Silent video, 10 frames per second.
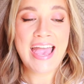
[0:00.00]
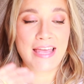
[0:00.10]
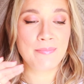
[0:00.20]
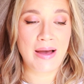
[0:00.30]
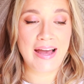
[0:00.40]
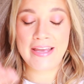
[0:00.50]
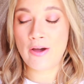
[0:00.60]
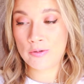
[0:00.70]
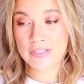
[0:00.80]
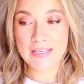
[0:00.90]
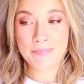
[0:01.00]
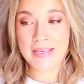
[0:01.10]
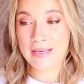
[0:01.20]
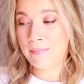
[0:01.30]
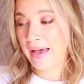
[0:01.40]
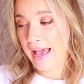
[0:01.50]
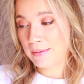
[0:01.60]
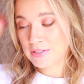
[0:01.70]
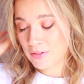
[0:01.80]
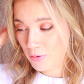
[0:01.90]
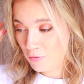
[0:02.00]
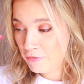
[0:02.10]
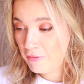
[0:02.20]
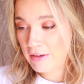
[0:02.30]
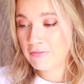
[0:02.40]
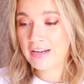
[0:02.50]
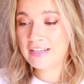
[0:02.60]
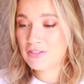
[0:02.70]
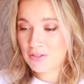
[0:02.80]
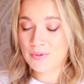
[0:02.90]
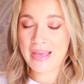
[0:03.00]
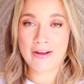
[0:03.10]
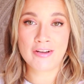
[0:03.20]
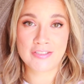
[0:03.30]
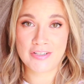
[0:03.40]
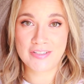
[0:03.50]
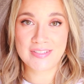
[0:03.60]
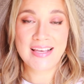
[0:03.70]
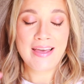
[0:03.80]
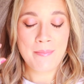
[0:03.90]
And my OTP, my absolute favorite two characters,